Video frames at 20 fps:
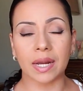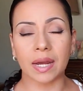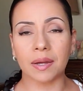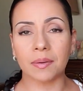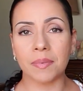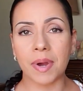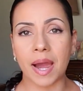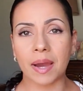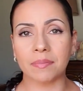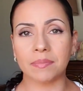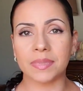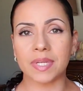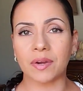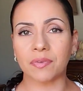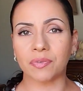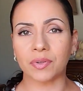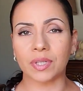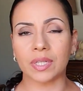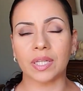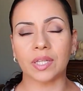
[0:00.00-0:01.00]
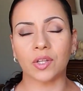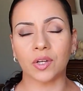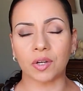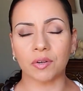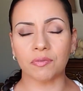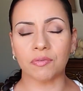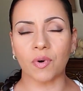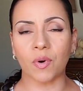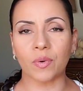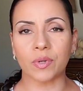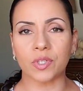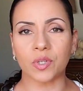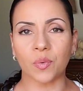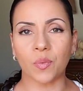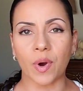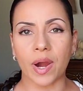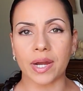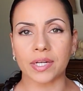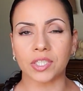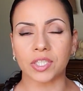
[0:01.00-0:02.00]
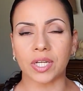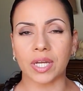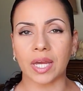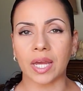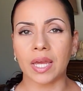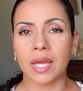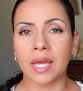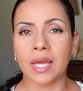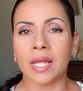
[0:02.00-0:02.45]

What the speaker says: I'm definitely looking forward to watching.